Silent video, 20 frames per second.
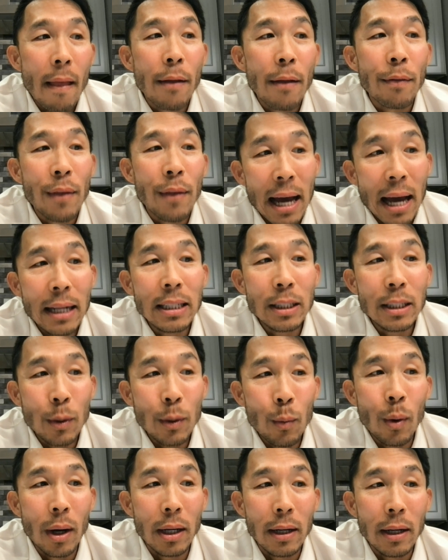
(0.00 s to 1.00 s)
that is the
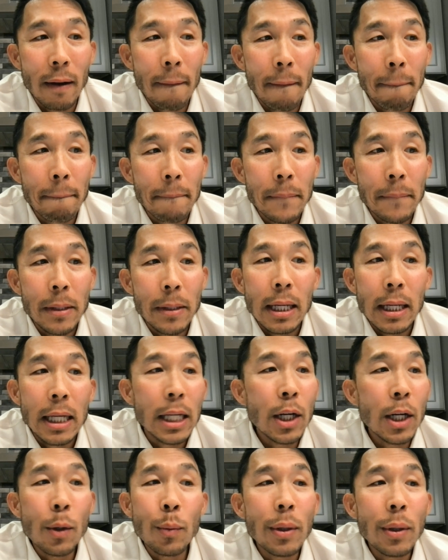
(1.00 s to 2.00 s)
one.
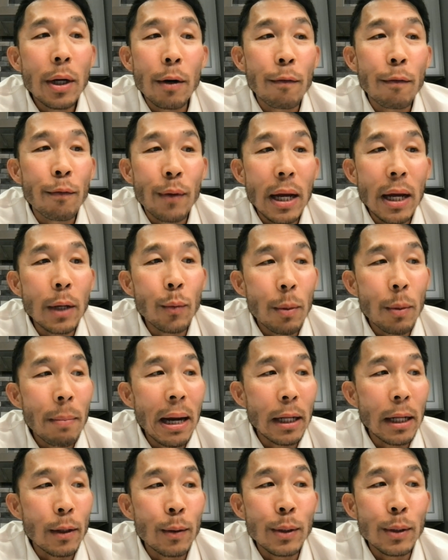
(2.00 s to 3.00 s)
Here we are afraid we
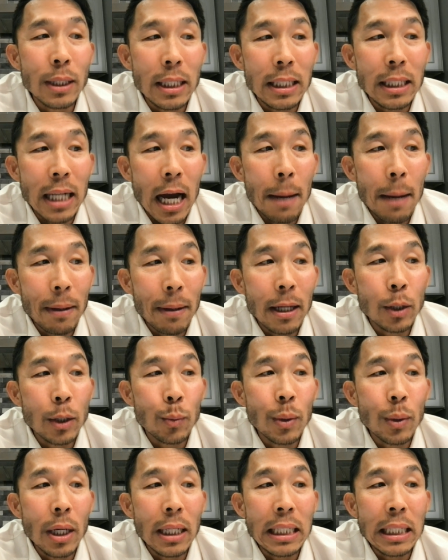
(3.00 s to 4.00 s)
might lose this guy because
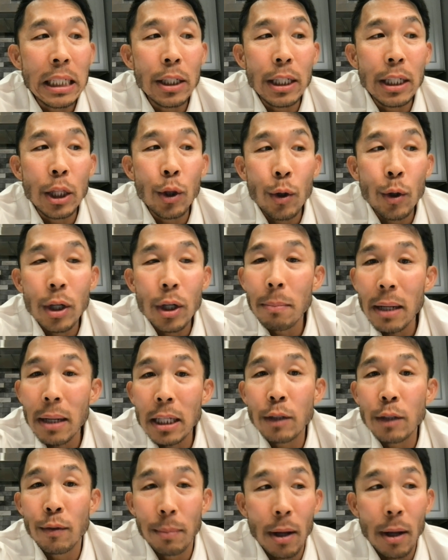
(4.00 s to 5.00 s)
we are nearly 30
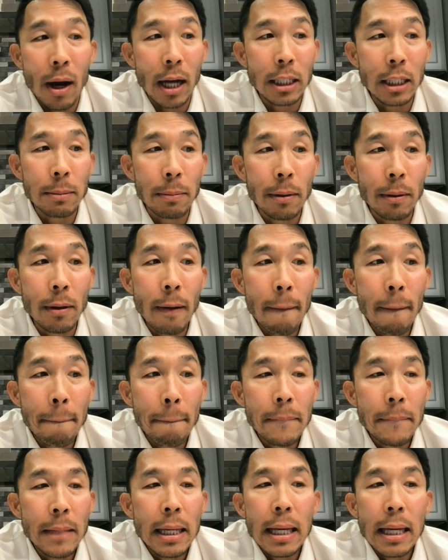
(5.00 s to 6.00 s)
minutes from the hospital,
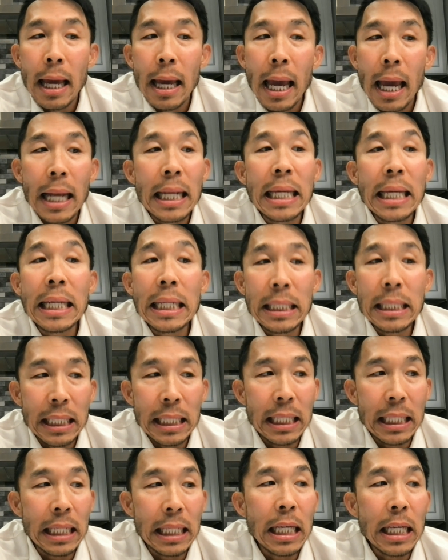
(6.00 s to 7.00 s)
and he is
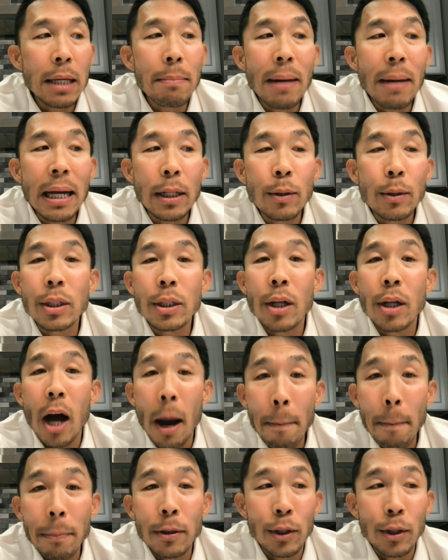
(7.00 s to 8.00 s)
thinking he might lose an
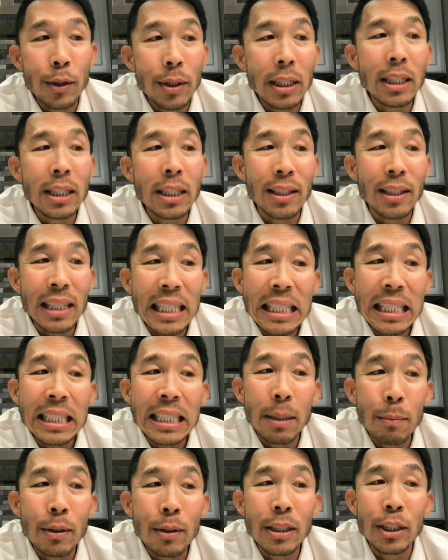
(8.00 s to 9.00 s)
opportunity to lead
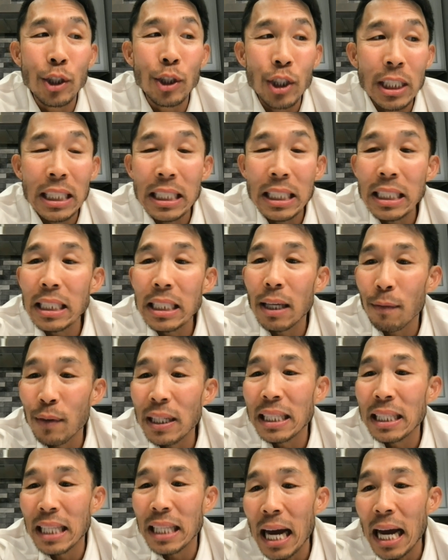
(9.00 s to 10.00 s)
someone to Jesus if
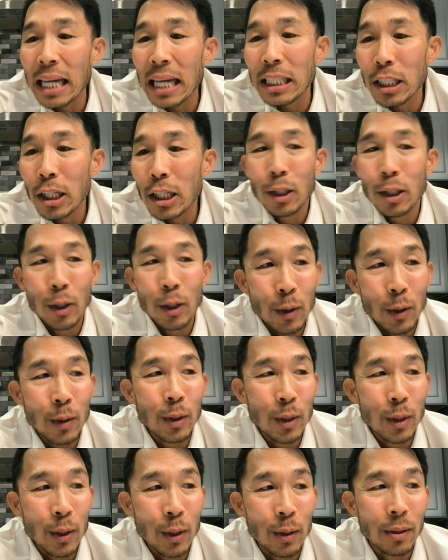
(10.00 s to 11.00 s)
he dies too
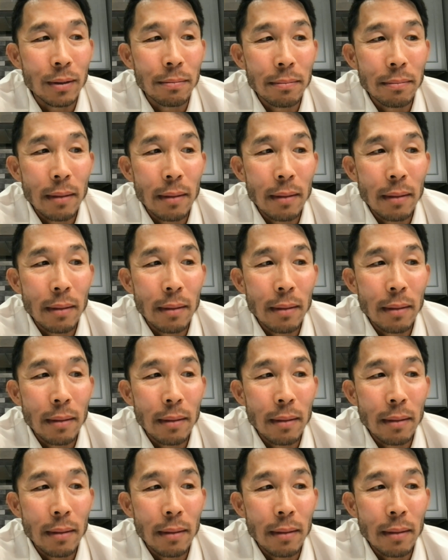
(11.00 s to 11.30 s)
soon.